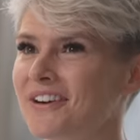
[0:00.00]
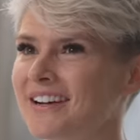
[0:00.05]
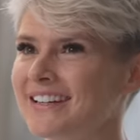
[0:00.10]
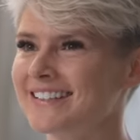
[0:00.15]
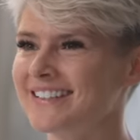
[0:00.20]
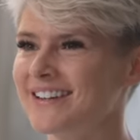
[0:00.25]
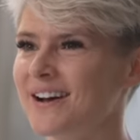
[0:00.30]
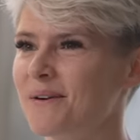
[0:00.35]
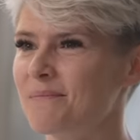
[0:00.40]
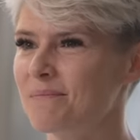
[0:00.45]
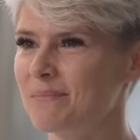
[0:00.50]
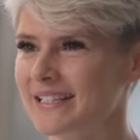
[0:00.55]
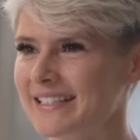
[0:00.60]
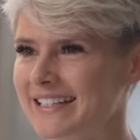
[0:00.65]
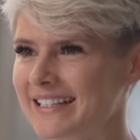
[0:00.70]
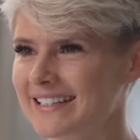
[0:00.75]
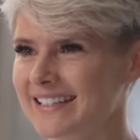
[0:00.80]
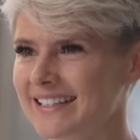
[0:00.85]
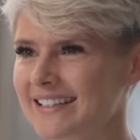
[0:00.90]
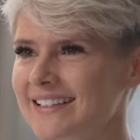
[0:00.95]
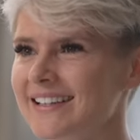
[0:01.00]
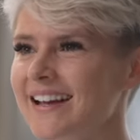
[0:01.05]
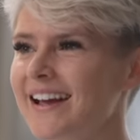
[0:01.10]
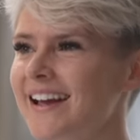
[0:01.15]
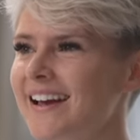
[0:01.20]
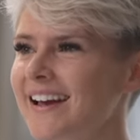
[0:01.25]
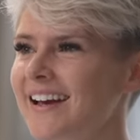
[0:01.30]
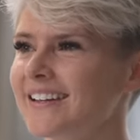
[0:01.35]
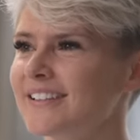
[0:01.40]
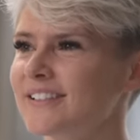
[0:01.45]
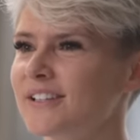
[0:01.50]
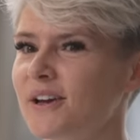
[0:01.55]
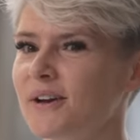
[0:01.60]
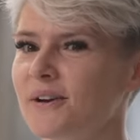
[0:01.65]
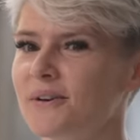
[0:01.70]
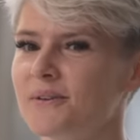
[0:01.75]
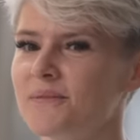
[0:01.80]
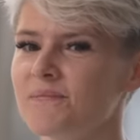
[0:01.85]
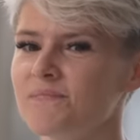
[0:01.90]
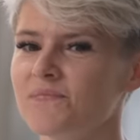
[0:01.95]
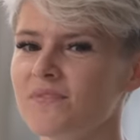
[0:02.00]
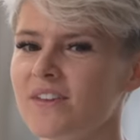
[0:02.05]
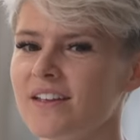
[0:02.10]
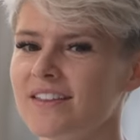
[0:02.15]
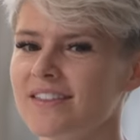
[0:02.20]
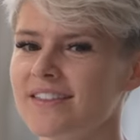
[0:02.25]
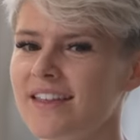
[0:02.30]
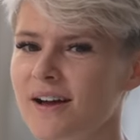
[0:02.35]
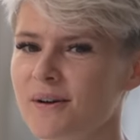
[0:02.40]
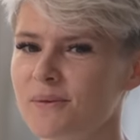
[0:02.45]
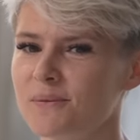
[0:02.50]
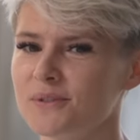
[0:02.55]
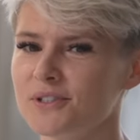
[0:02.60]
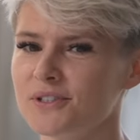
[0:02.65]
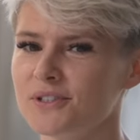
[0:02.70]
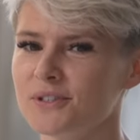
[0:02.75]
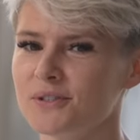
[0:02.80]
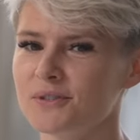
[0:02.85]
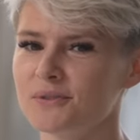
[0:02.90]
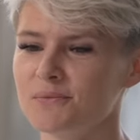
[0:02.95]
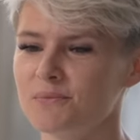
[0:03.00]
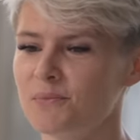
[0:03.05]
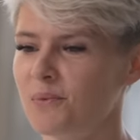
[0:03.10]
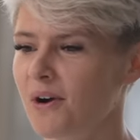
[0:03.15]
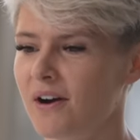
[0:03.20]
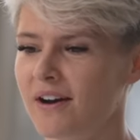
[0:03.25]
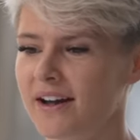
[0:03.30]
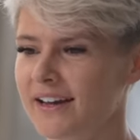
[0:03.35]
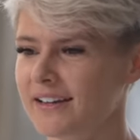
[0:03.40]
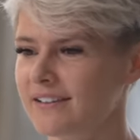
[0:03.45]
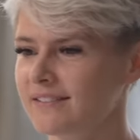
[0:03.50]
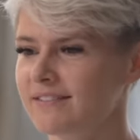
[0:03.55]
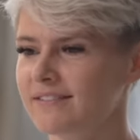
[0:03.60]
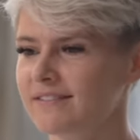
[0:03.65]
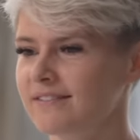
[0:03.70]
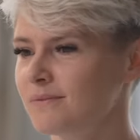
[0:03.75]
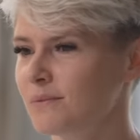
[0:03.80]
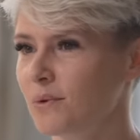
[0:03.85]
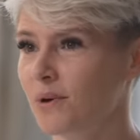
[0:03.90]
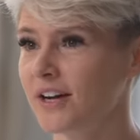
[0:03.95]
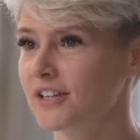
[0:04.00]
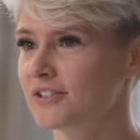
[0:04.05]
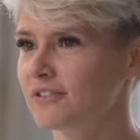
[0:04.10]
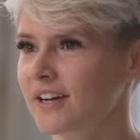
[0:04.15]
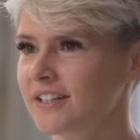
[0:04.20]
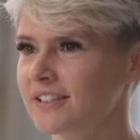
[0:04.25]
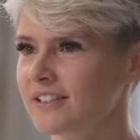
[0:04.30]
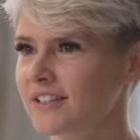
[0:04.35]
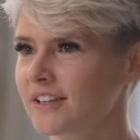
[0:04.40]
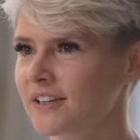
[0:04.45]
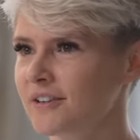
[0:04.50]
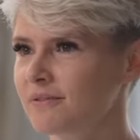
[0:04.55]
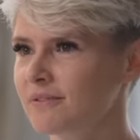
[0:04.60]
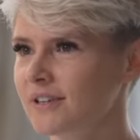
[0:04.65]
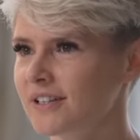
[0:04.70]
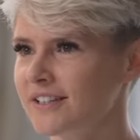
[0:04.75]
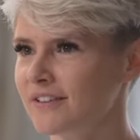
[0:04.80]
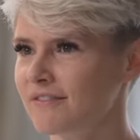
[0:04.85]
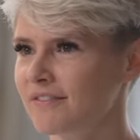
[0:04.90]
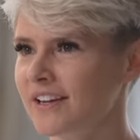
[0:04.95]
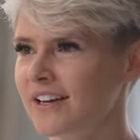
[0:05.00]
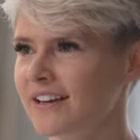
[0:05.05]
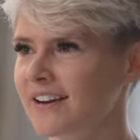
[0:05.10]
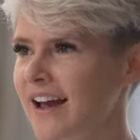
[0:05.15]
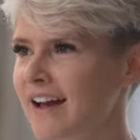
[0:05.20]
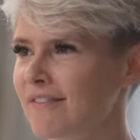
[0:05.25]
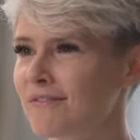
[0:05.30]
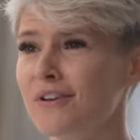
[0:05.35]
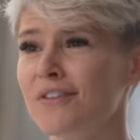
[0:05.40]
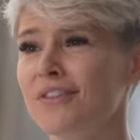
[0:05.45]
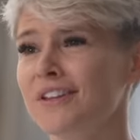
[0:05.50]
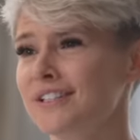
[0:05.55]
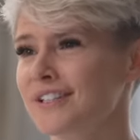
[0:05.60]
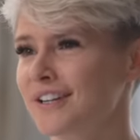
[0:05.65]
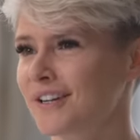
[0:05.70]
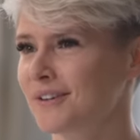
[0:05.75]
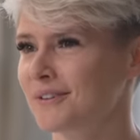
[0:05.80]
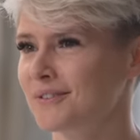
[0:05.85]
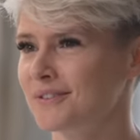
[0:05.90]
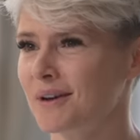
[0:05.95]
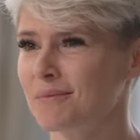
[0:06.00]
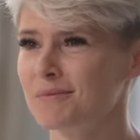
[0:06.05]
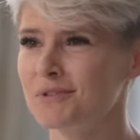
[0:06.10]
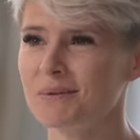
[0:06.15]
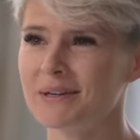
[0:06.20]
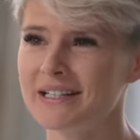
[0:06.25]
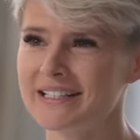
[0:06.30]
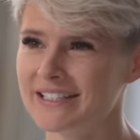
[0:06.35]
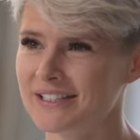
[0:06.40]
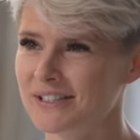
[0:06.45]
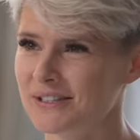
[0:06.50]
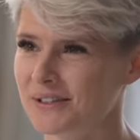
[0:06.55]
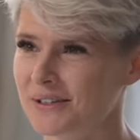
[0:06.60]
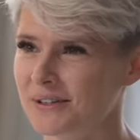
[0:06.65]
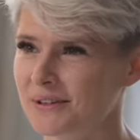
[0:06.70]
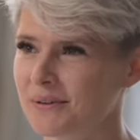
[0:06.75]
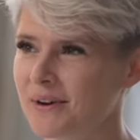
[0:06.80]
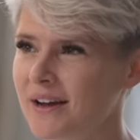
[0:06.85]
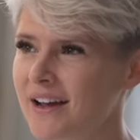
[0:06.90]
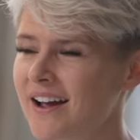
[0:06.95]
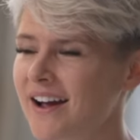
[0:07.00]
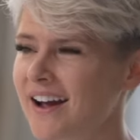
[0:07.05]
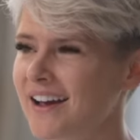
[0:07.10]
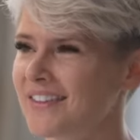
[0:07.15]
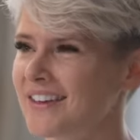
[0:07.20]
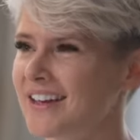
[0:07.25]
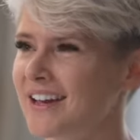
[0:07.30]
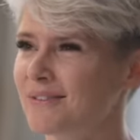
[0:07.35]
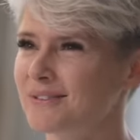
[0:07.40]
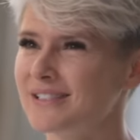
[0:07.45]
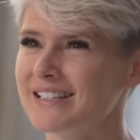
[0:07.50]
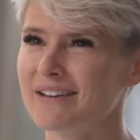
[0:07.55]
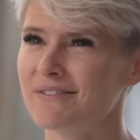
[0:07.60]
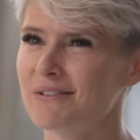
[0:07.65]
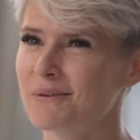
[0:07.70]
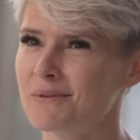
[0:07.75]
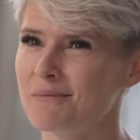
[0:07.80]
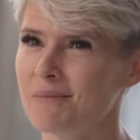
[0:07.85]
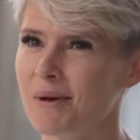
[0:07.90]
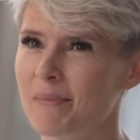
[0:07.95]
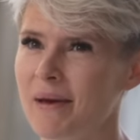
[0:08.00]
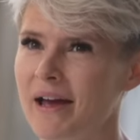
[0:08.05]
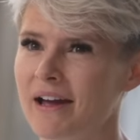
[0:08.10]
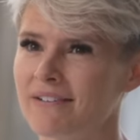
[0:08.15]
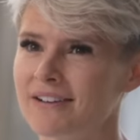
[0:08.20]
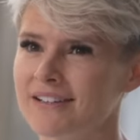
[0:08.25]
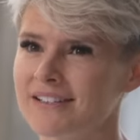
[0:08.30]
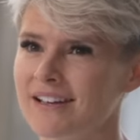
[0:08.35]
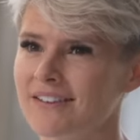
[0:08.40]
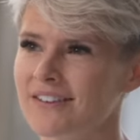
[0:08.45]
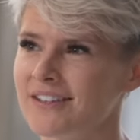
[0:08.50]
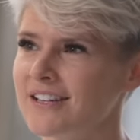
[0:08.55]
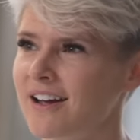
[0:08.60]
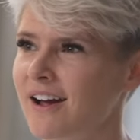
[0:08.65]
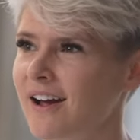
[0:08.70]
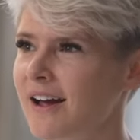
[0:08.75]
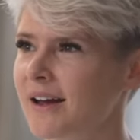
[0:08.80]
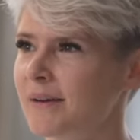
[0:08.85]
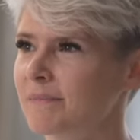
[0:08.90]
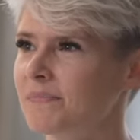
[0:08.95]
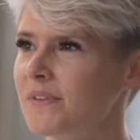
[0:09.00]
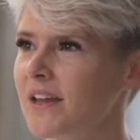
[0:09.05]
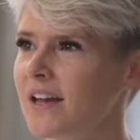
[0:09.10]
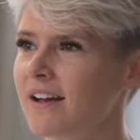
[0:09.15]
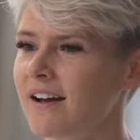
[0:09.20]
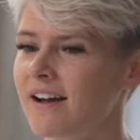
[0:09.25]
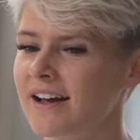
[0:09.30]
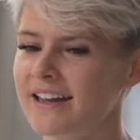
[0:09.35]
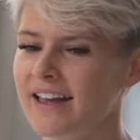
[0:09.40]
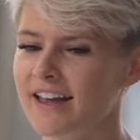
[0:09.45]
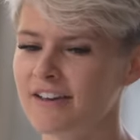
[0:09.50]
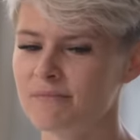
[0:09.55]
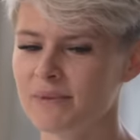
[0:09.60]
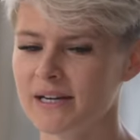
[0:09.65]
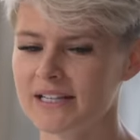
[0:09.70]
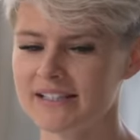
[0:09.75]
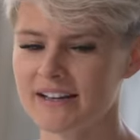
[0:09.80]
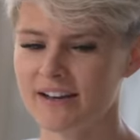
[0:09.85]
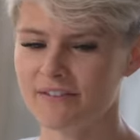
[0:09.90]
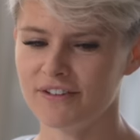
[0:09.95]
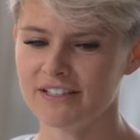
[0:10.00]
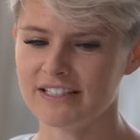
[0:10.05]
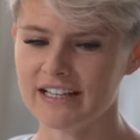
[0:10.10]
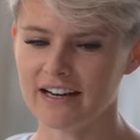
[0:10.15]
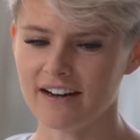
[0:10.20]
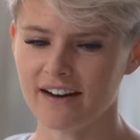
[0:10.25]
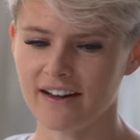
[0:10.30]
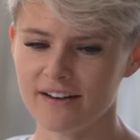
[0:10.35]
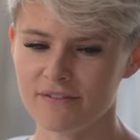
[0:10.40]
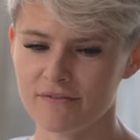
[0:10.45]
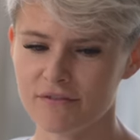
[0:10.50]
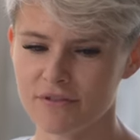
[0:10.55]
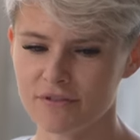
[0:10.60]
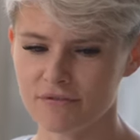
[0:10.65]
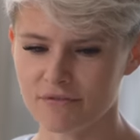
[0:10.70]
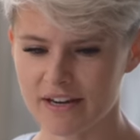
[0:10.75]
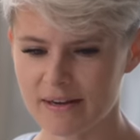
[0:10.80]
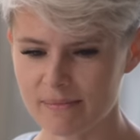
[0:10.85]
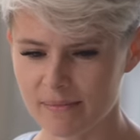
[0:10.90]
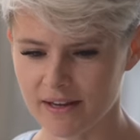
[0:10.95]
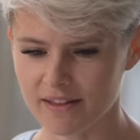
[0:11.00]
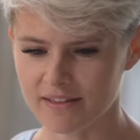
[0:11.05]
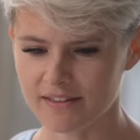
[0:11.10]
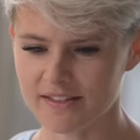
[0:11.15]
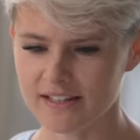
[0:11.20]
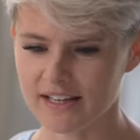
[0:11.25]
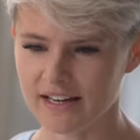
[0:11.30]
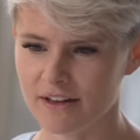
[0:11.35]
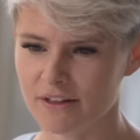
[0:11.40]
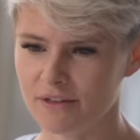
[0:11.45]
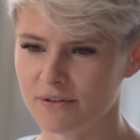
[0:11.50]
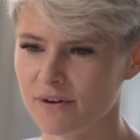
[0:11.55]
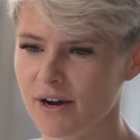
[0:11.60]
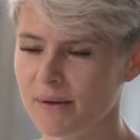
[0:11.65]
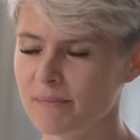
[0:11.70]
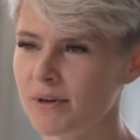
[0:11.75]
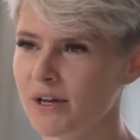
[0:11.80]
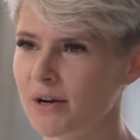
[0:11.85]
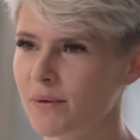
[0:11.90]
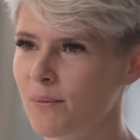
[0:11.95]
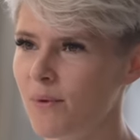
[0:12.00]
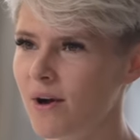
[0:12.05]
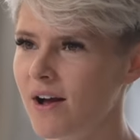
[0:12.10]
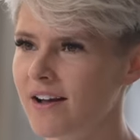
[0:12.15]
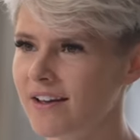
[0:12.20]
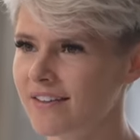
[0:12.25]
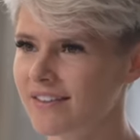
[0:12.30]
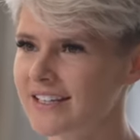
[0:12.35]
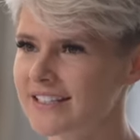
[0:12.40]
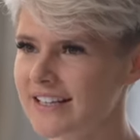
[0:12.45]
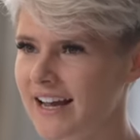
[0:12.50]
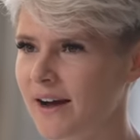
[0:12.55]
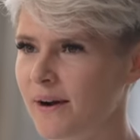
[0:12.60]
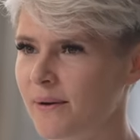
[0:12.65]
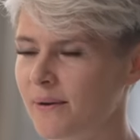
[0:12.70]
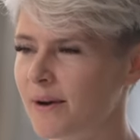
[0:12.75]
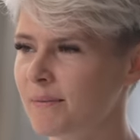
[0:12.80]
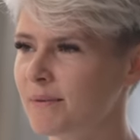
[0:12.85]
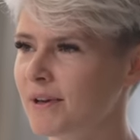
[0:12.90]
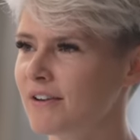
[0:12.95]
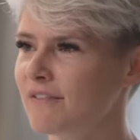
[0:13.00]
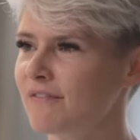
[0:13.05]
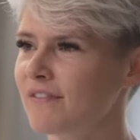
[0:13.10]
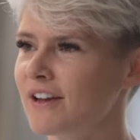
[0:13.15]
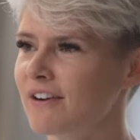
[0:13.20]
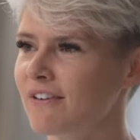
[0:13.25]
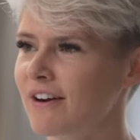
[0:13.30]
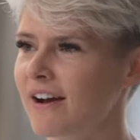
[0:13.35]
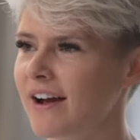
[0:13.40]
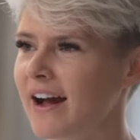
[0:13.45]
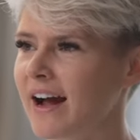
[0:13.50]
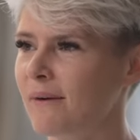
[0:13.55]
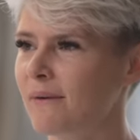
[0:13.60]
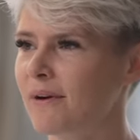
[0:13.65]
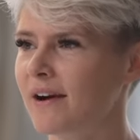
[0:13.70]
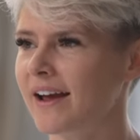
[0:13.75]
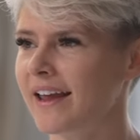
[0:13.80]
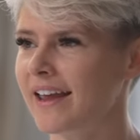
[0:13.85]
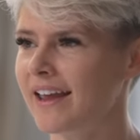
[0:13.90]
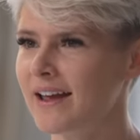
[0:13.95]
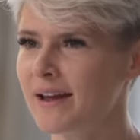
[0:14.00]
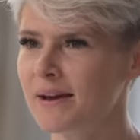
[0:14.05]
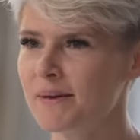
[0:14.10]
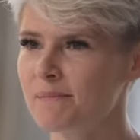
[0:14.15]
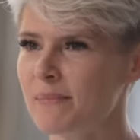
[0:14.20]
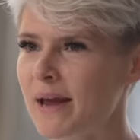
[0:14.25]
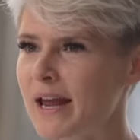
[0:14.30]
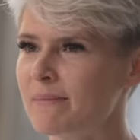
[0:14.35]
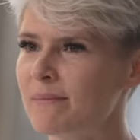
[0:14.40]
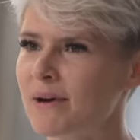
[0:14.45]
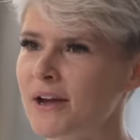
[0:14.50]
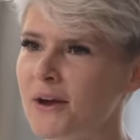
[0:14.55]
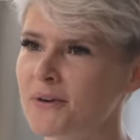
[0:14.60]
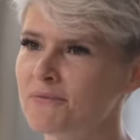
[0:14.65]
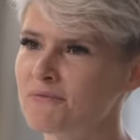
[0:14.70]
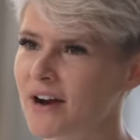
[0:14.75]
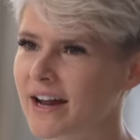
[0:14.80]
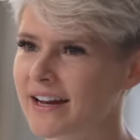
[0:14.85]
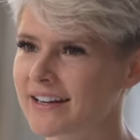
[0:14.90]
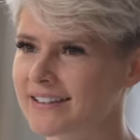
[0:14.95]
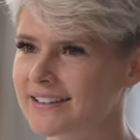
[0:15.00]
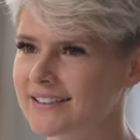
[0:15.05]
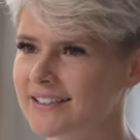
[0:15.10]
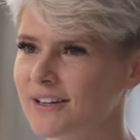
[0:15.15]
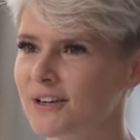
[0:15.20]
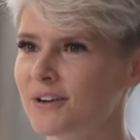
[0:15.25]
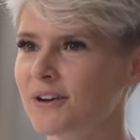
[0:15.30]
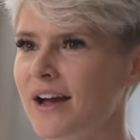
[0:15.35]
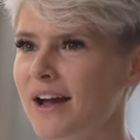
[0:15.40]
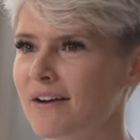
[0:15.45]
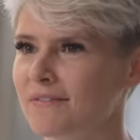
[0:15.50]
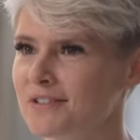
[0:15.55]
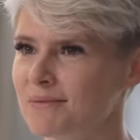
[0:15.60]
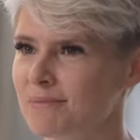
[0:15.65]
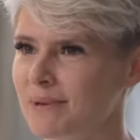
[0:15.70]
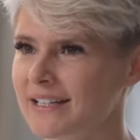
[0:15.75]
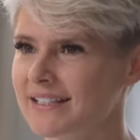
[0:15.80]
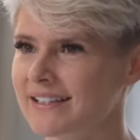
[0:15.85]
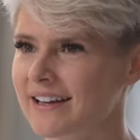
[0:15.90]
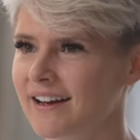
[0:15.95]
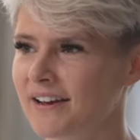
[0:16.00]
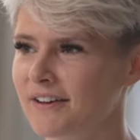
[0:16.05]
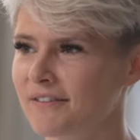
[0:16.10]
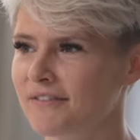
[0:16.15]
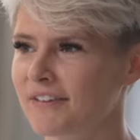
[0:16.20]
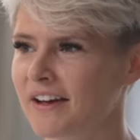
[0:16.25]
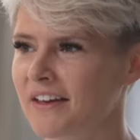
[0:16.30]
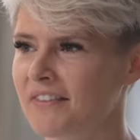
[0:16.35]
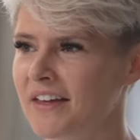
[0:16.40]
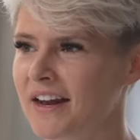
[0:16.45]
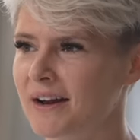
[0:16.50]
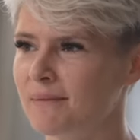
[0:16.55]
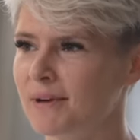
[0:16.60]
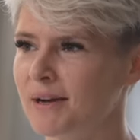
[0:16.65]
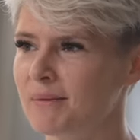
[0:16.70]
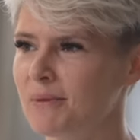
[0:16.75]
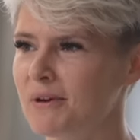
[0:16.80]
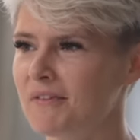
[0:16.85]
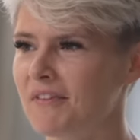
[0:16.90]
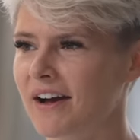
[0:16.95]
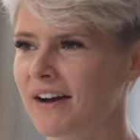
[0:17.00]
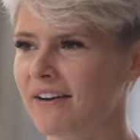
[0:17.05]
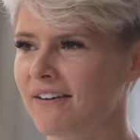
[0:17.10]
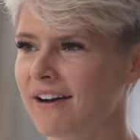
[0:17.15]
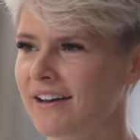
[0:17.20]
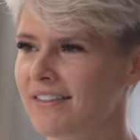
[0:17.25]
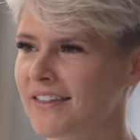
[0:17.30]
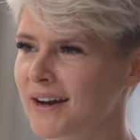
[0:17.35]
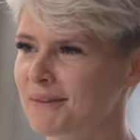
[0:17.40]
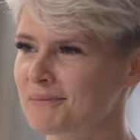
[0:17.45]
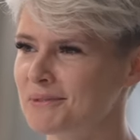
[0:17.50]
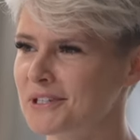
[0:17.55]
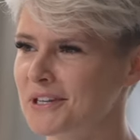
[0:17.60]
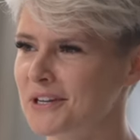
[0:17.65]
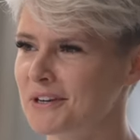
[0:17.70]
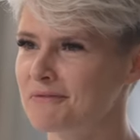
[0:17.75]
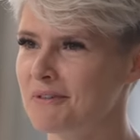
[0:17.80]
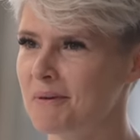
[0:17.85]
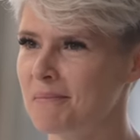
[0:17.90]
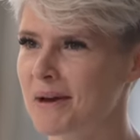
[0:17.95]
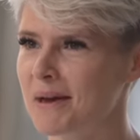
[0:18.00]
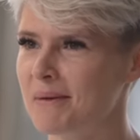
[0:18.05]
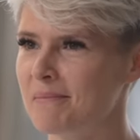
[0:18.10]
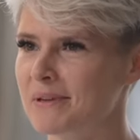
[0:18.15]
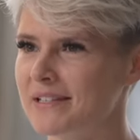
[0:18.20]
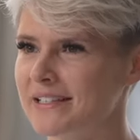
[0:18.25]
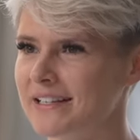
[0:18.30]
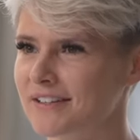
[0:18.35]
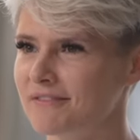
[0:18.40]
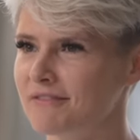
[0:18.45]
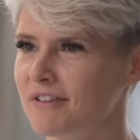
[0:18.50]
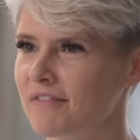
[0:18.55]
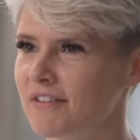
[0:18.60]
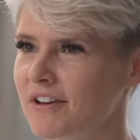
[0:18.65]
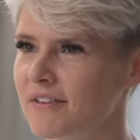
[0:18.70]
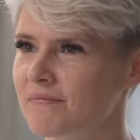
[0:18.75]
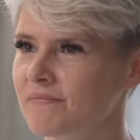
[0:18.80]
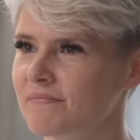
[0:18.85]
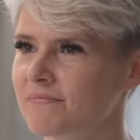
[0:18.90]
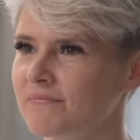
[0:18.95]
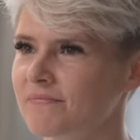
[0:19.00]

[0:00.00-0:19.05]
try and start businesses? And so that was just what I tried to do, because I figured I have nothing to lose. I'm 22. I think I was living with my parents at the time. I gave myself a deadline of 3 months and I thought, I'm going to work this out. I'm going to figure out how I pay my own rent, look after myself, and then I'm going to move out and then I'm just going to run my own business forever.